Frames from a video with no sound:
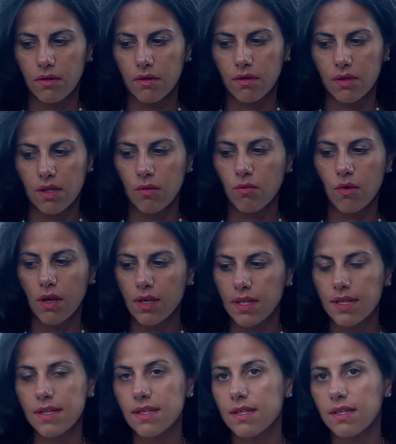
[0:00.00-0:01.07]
Someone
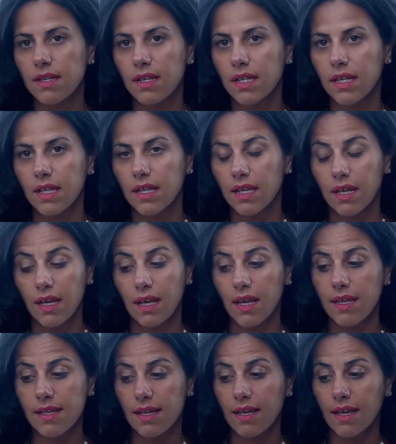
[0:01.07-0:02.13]
it's, it,
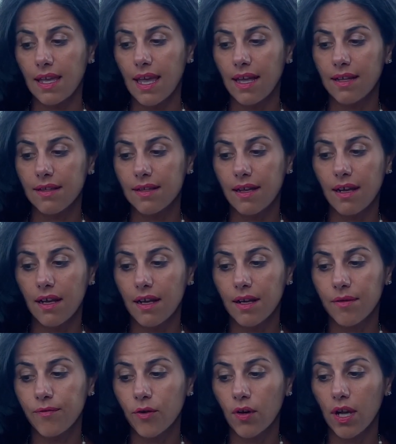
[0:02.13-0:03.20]
it can't uh,
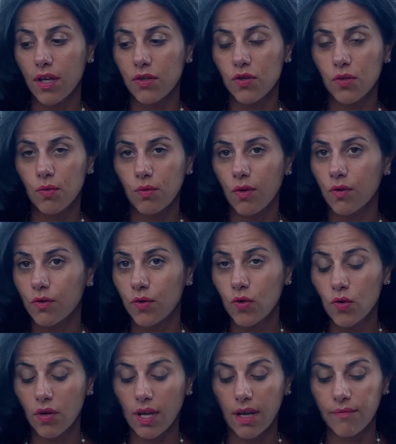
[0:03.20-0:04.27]
forget you, or you
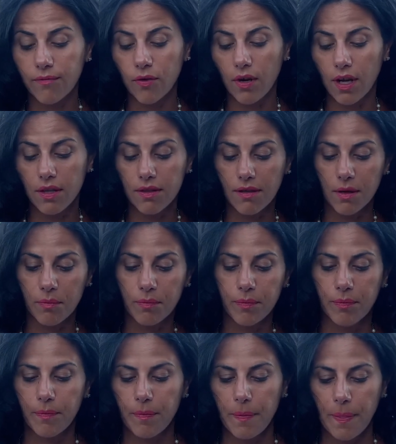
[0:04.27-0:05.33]
can forget them.
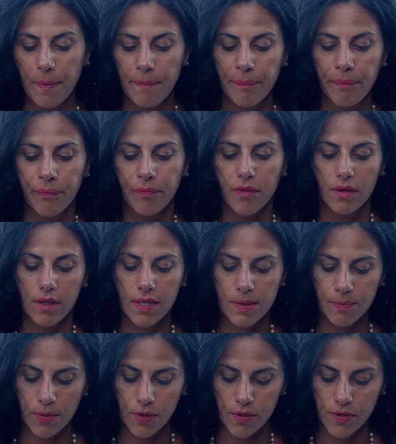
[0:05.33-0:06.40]
This
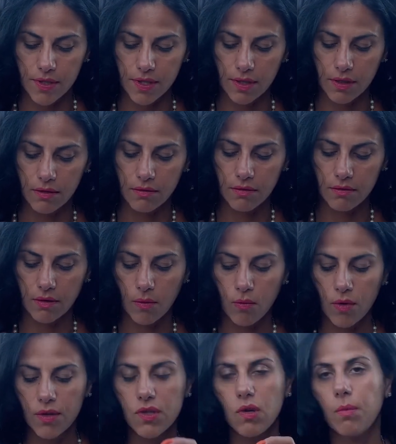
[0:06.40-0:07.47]
person, they
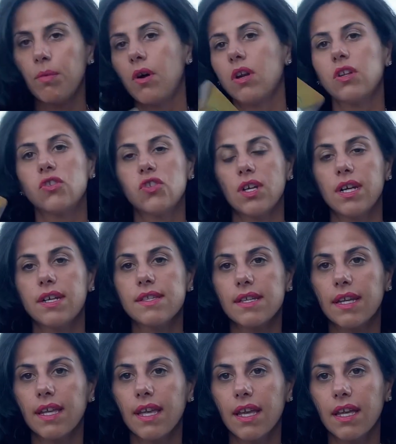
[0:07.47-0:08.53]
want to apologize
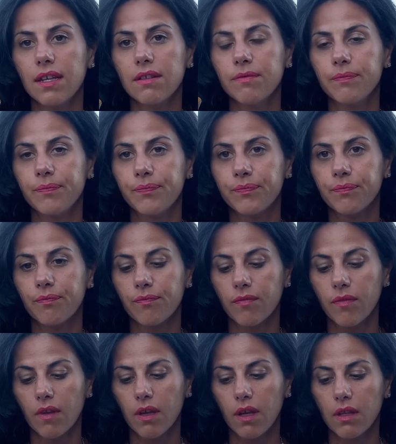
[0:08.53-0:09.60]
again.
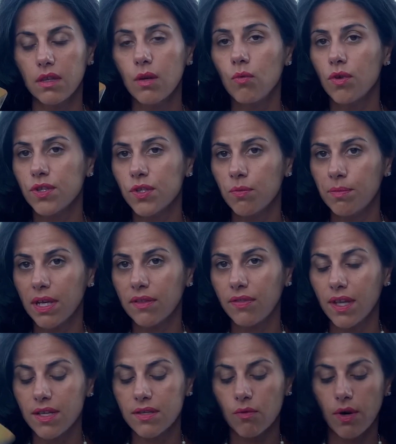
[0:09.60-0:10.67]
They want to make
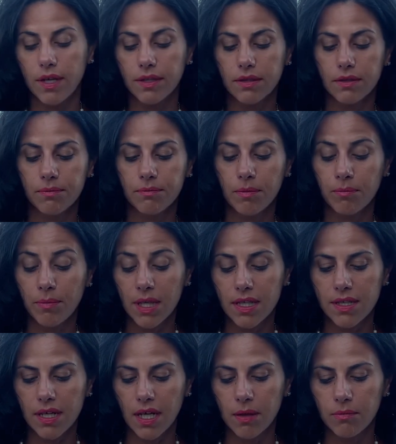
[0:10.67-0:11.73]
things right, in big
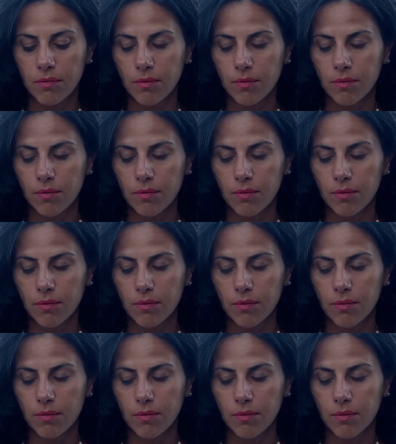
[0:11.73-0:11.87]
time.